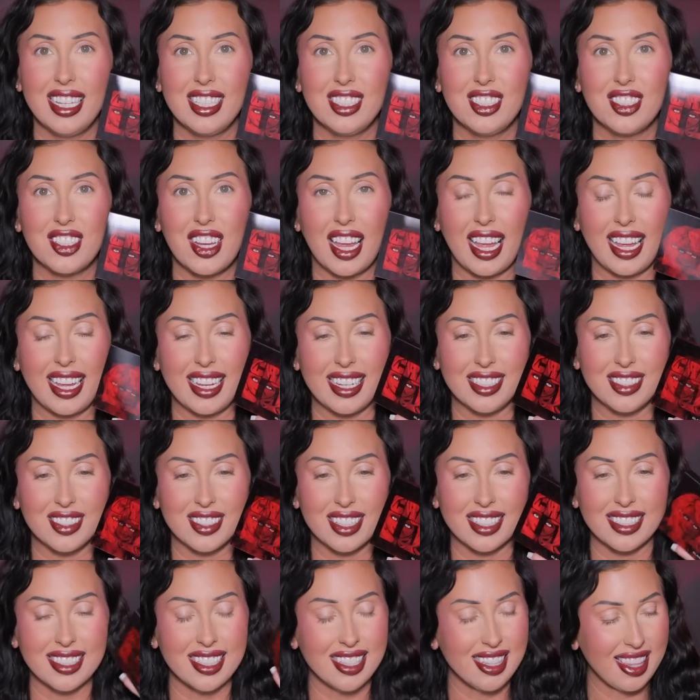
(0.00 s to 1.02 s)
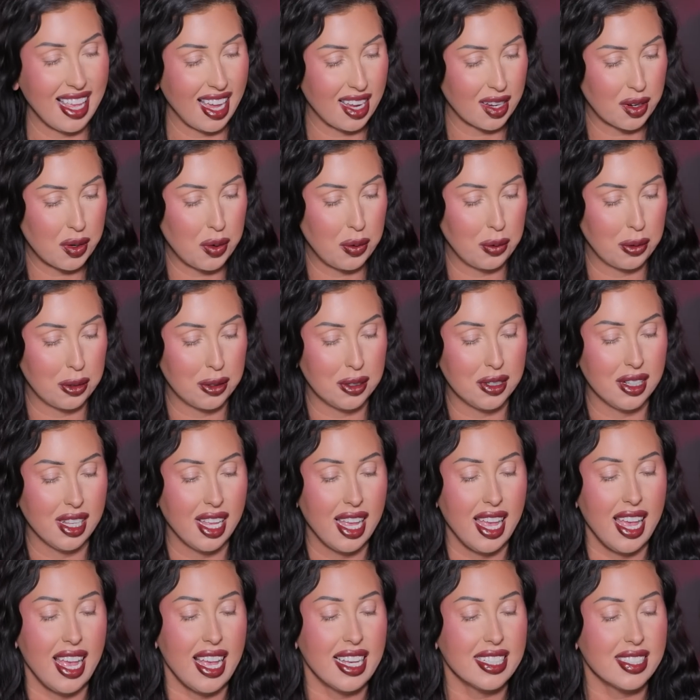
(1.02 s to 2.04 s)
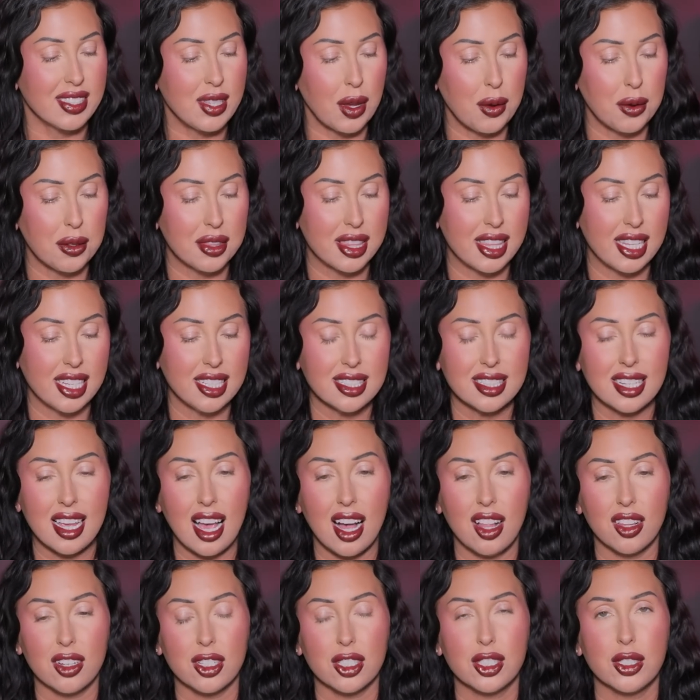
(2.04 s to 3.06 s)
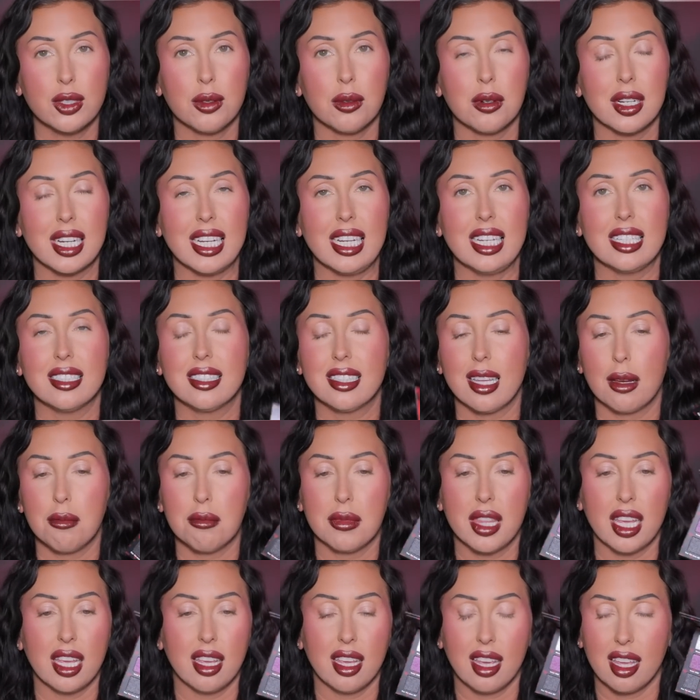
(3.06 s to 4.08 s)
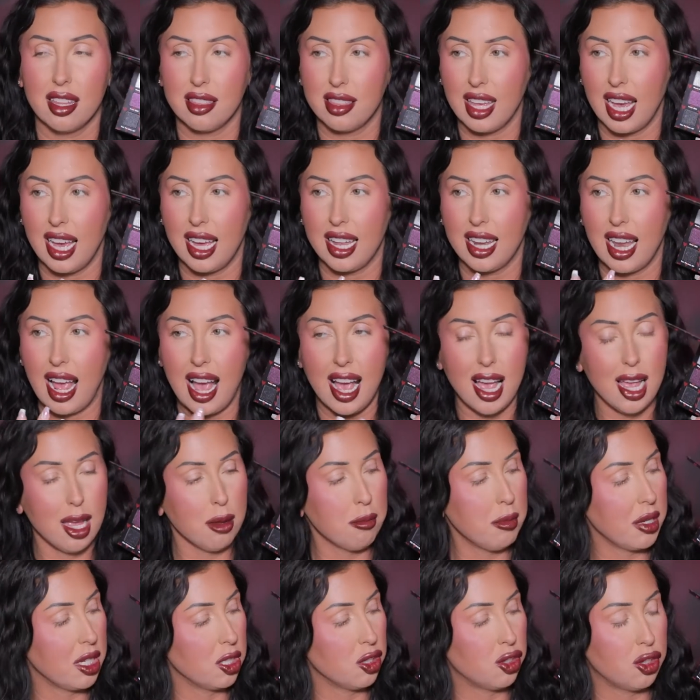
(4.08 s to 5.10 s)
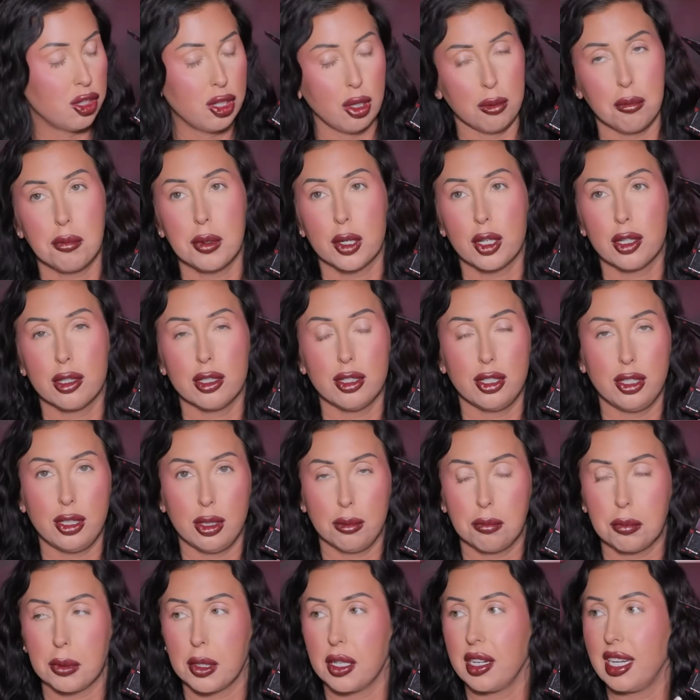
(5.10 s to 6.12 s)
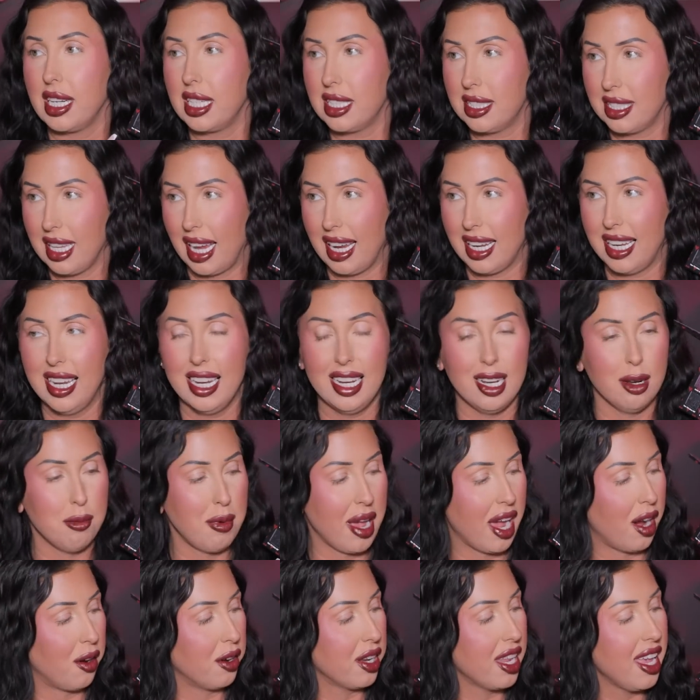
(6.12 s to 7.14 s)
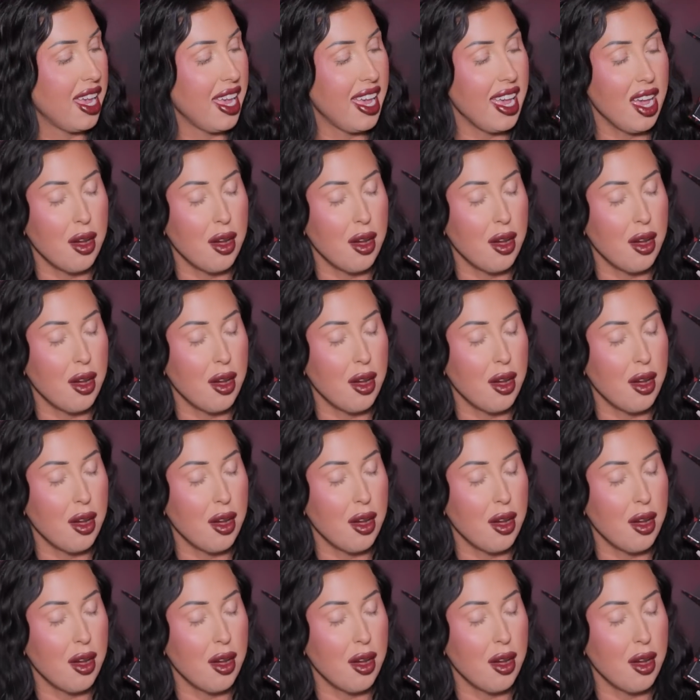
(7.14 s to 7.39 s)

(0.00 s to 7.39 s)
change. Isn't that cool? So this color story is something that I'm super duper excited about.